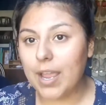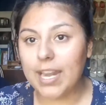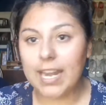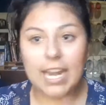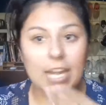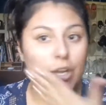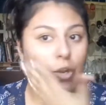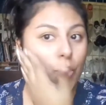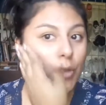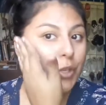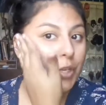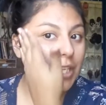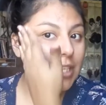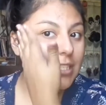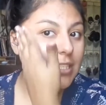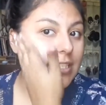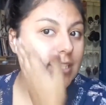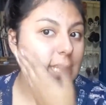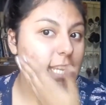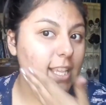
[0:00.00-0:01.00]
And I know you can
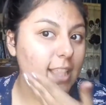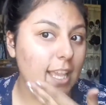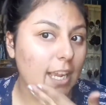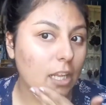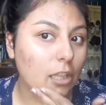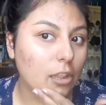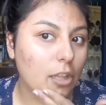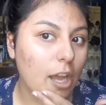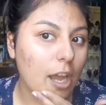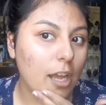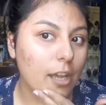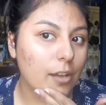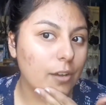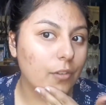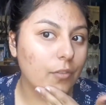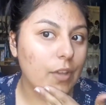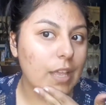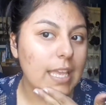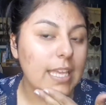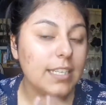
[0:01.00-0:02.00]
see like a lot
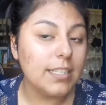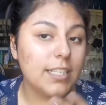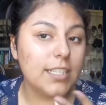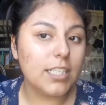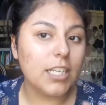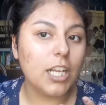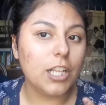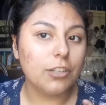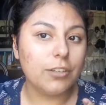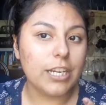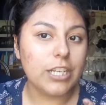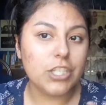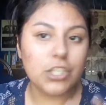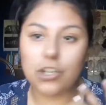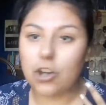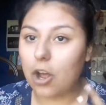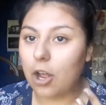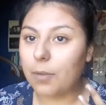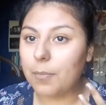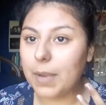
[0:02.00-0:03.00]
of discoloration
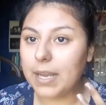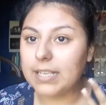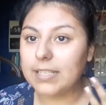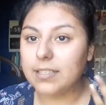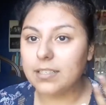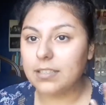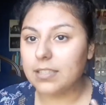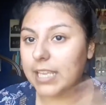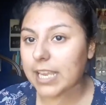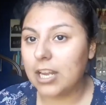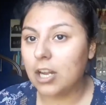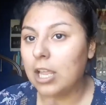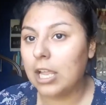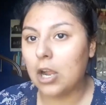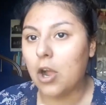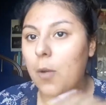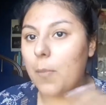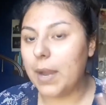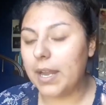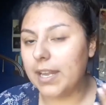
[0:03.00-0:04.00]
on my skin, like
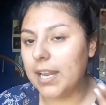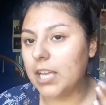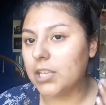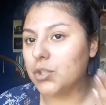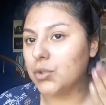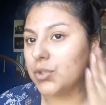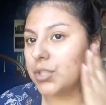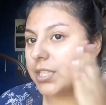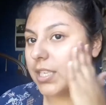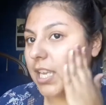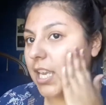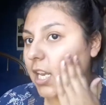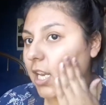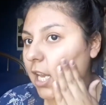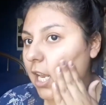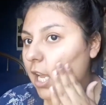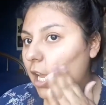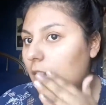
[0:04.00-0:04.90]
on my natural skin,